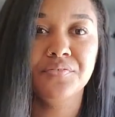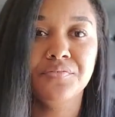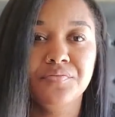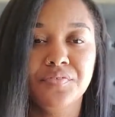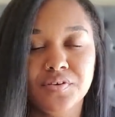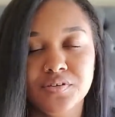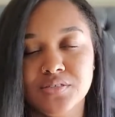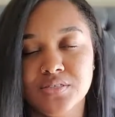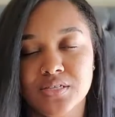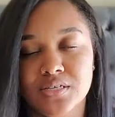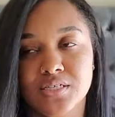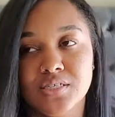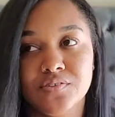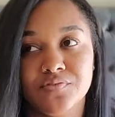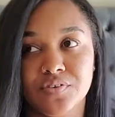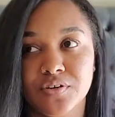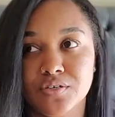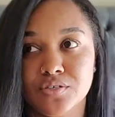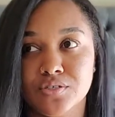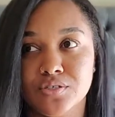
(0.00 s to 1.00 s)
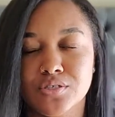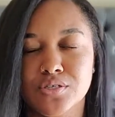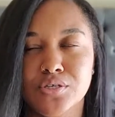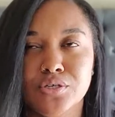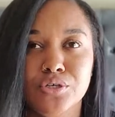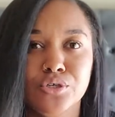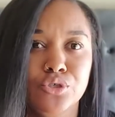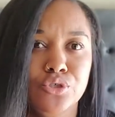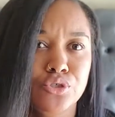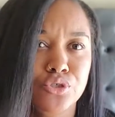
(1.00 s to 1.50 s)
First things first,
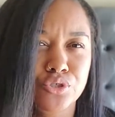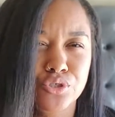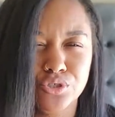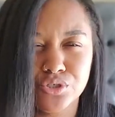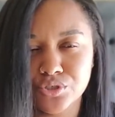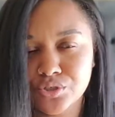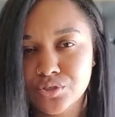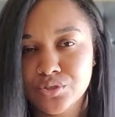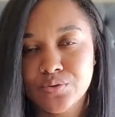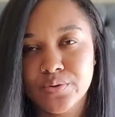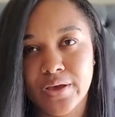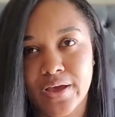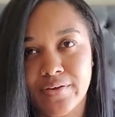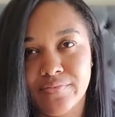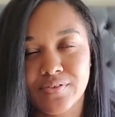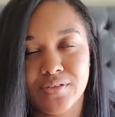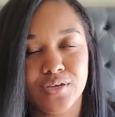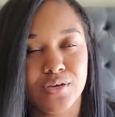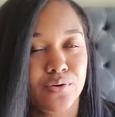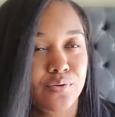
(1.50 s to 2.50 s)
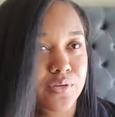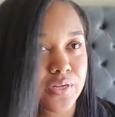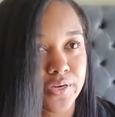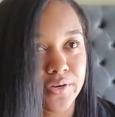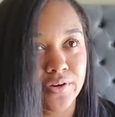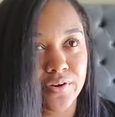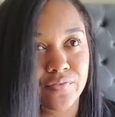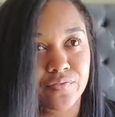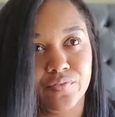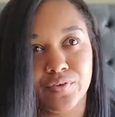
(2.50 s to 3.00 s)
do you have to go
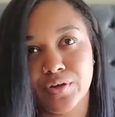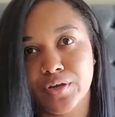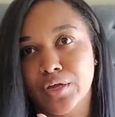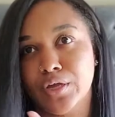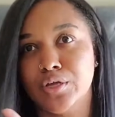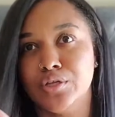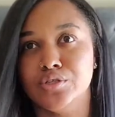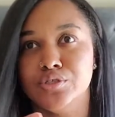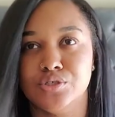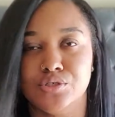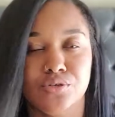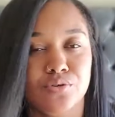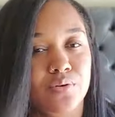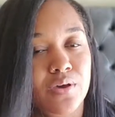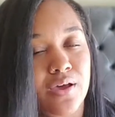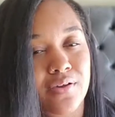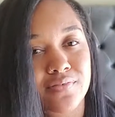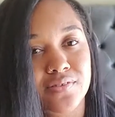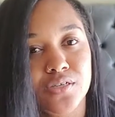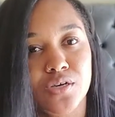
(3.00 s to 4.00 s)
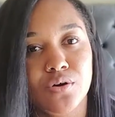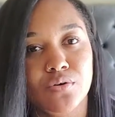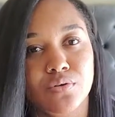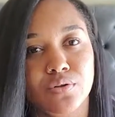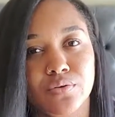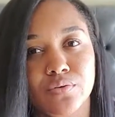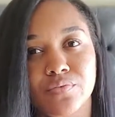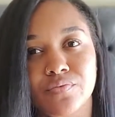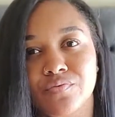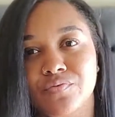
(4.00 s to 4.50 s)
dairy free? Do you have to go
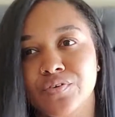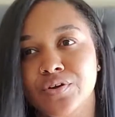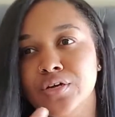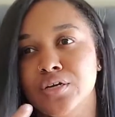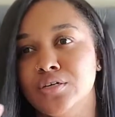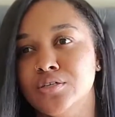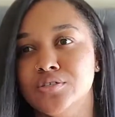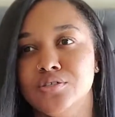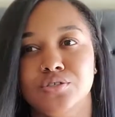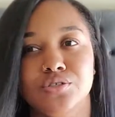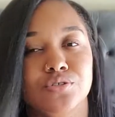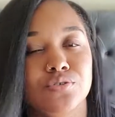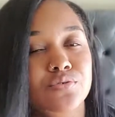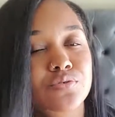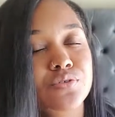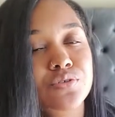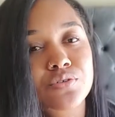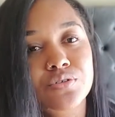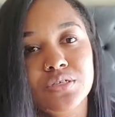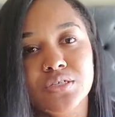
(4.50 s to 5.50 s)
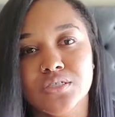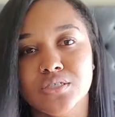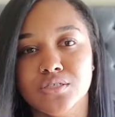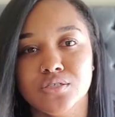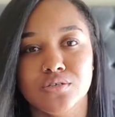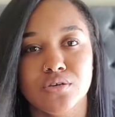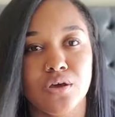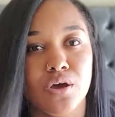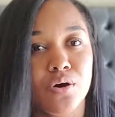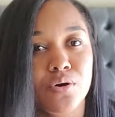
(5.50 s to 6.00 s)
gluten free? Do you need to
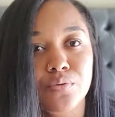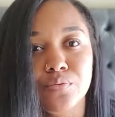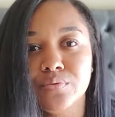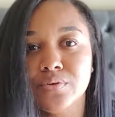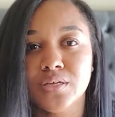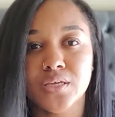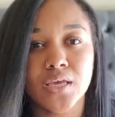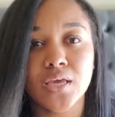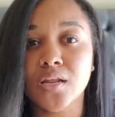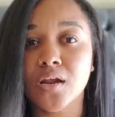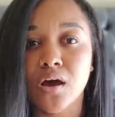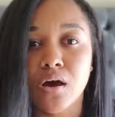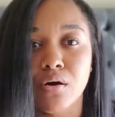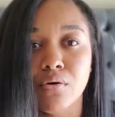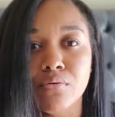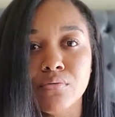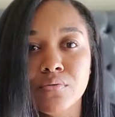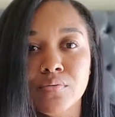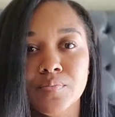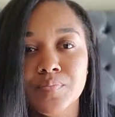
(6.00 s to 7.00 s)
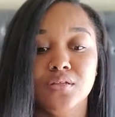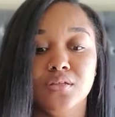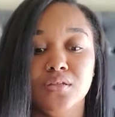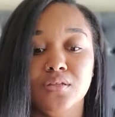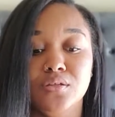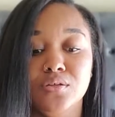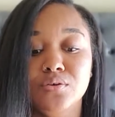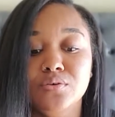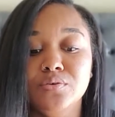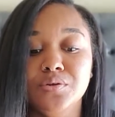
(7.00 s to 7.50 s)
go keto?
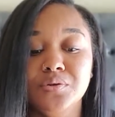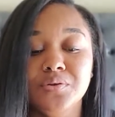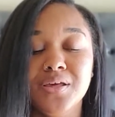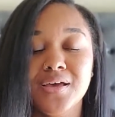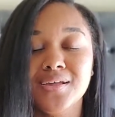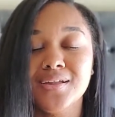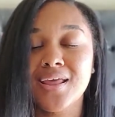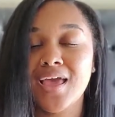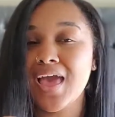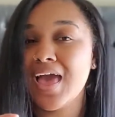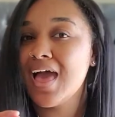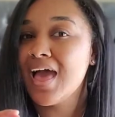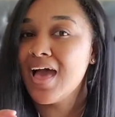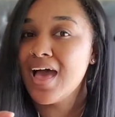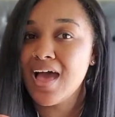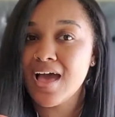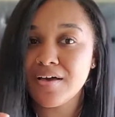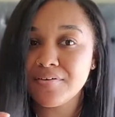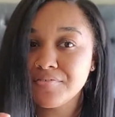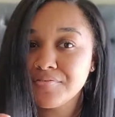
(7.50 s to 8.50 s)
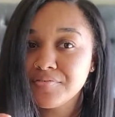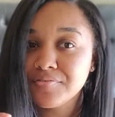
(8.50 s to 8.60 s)
You do not have